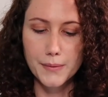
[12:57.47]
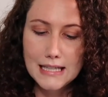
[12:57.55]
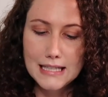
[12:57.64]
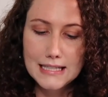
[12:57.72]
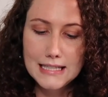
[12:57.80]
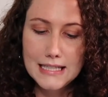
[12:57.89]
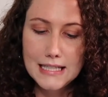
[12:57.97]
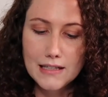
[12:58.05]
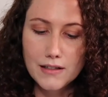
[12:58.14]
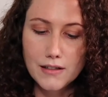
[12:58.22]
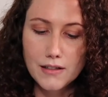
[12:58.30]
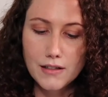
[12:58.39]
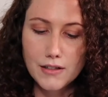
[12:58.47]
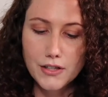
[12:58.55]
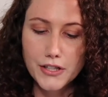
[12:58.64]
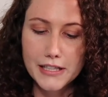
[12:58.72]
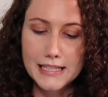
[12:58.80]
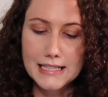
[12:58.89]
This teal
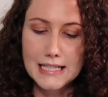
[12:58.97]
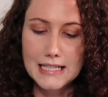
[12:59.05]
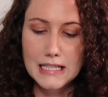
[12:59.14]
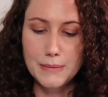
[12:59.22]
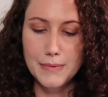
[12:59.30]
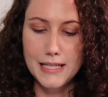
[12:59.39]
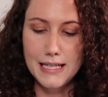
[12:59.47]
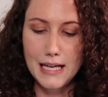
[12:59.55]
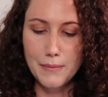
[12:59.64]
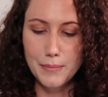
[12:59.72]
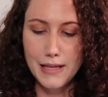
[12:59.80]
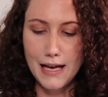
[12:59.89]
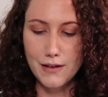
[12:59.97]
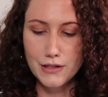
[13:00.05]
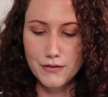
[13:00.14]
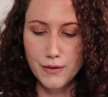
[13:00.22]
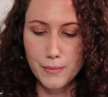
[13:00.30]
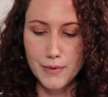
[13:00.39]
green split neck
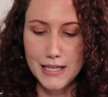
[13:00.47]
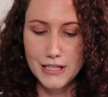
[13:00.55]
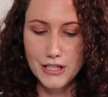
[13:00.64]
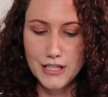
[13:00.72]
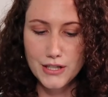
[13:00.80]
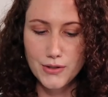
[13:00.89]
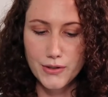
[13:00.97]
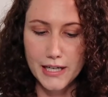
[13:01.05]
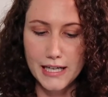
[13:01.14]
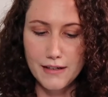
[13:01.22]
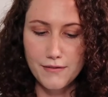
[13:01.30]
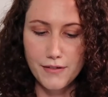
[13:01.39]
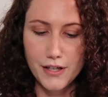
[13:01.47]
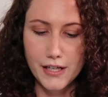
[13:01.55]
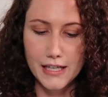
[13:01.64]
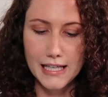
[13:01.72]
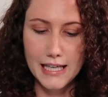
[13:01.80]
blouse from Lush is great for